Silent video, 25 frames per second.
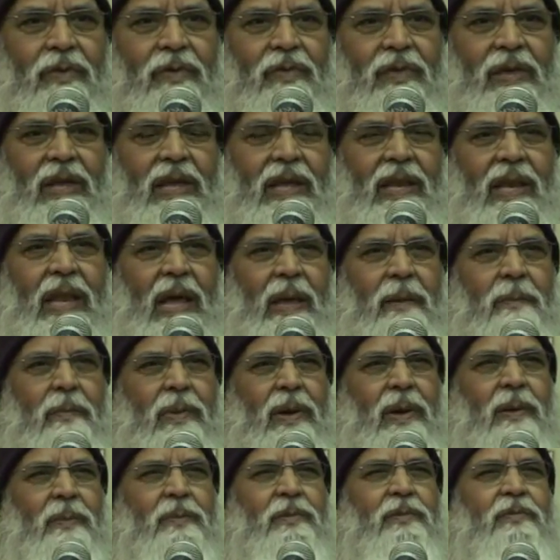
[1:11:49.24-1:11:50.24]
See, life
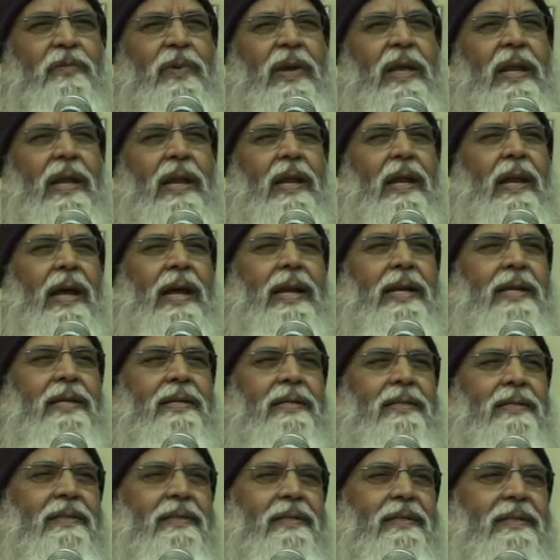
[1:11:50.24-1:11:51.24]
becomes very
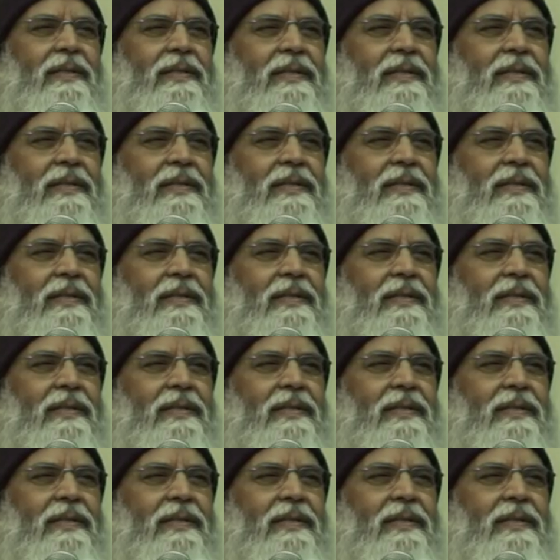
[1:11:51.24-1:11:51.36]
light.